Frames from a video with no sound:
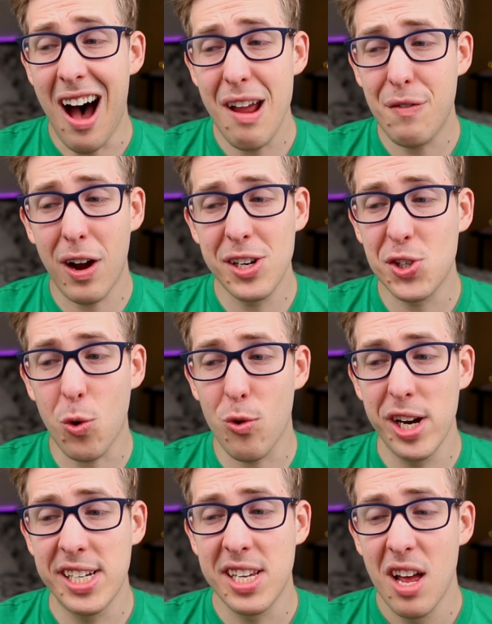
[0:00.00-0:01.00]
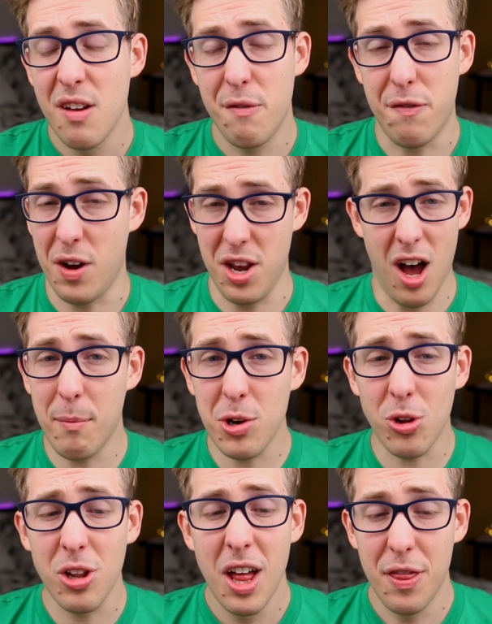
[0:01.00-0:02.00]
I find stories
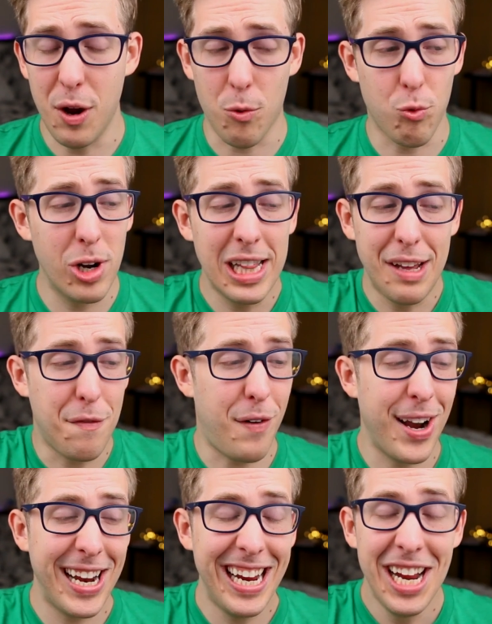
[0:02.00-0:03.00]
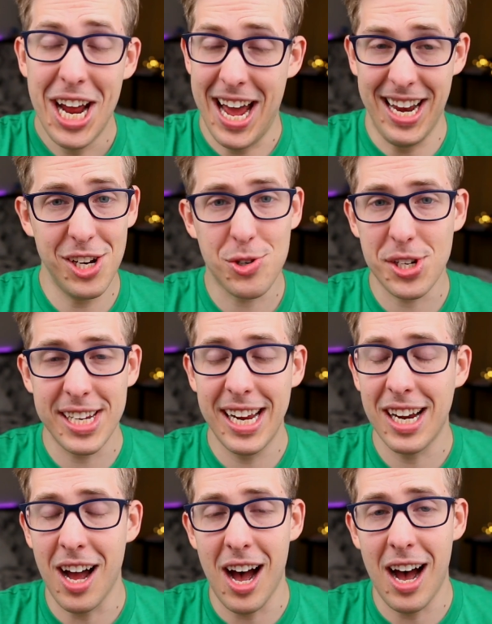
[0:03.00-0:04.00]
phenomenal. They're really funny and
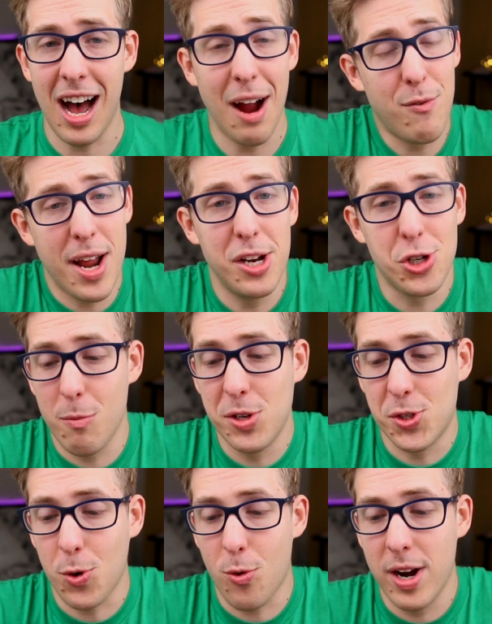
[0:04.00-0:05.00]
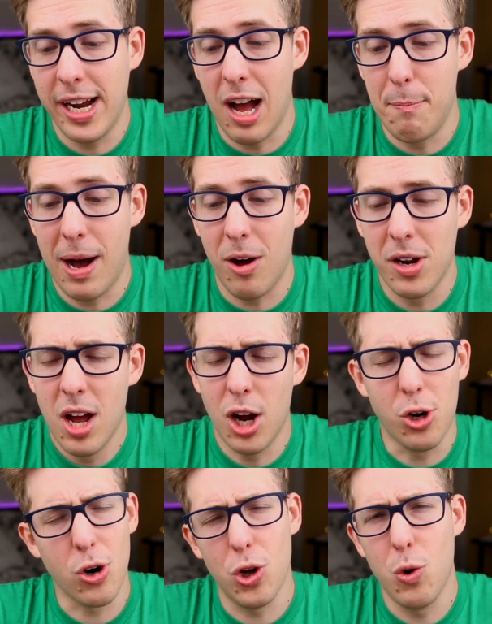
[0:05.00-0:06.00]
interesting. I read a German story about
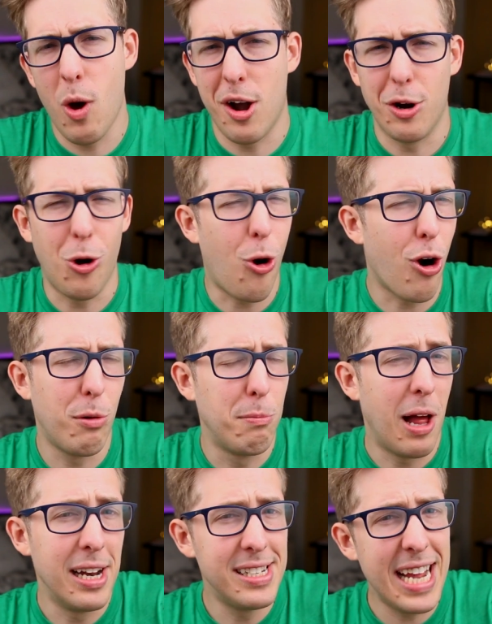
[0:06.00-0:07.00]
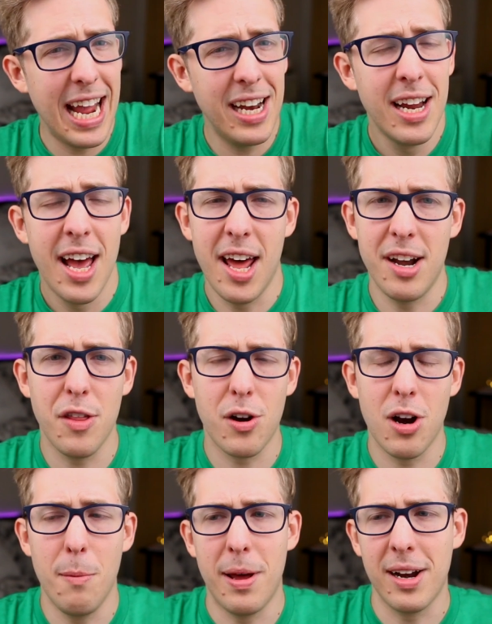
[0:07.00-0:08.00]
a girl who went on a horrible blind date, and
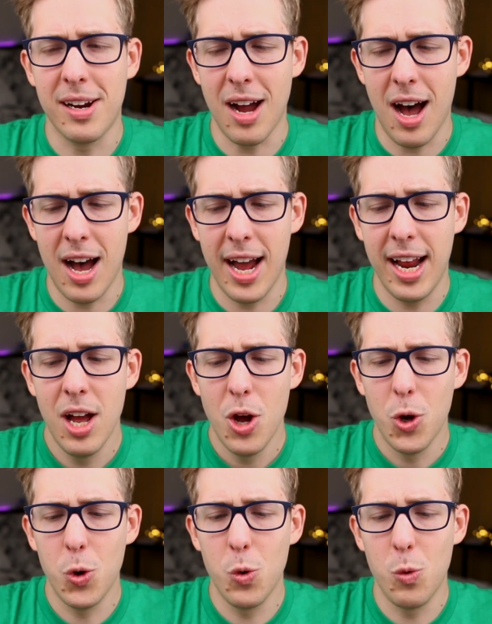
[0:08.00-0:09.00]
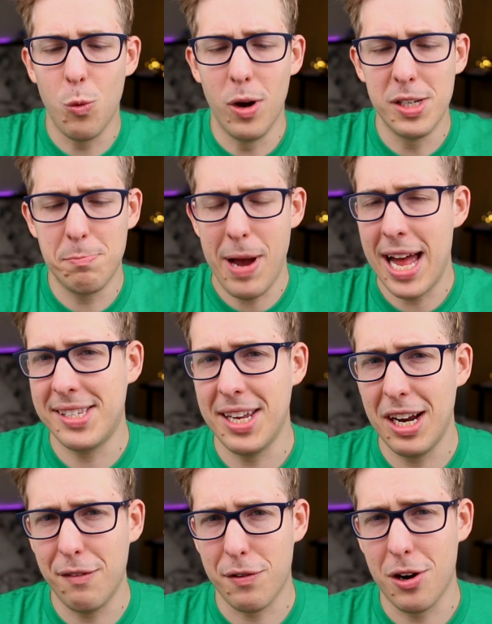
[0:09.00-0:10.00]
another about a guy who was pet
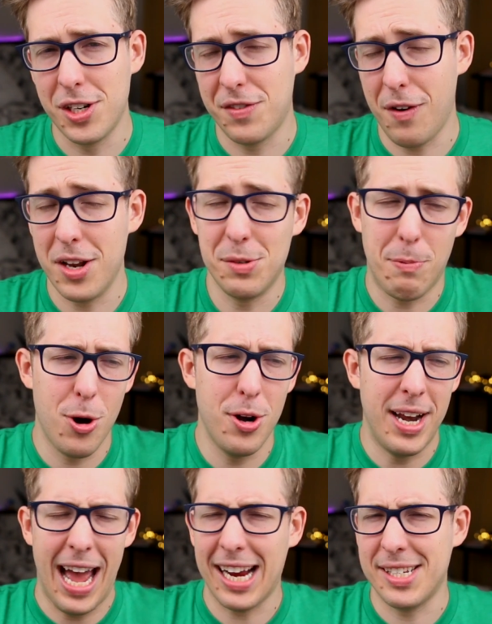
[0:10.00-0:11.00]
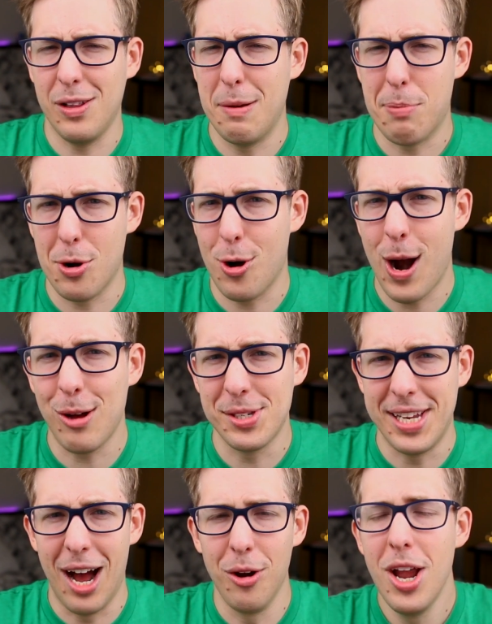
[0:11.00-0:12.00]
sitting for his friend's bird and accidentally burnt her house
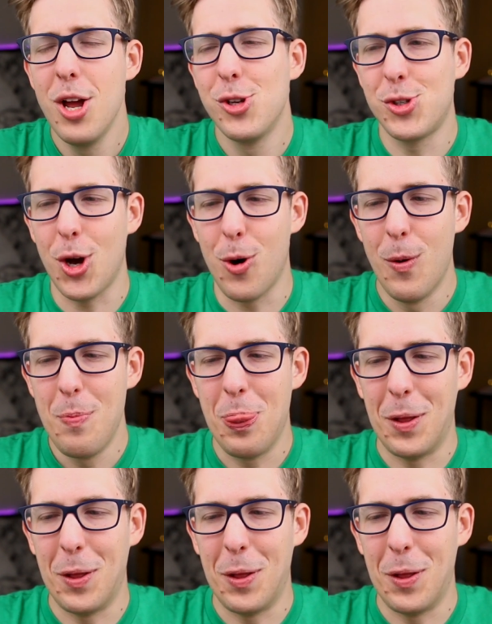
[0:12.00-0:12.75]
down. So